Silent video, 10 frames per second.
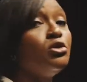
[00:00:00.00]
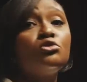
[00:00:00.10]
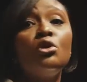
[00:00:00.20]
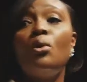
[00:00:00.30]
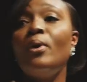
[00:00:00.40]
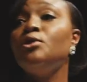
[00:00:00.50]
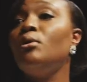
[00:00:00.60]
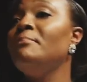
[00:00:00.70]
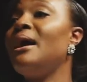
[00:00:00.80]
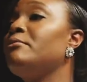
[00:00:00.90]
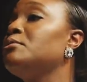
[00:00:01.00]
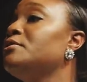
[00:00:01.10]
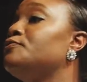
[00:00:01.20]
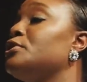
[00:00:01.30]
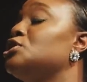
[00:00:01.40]
your door when you are married
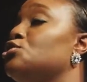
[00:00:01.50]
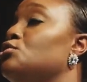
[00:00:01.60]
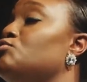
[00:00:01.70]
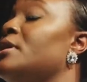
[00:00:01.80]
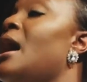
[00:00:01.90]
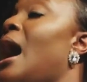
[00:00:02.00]
with three children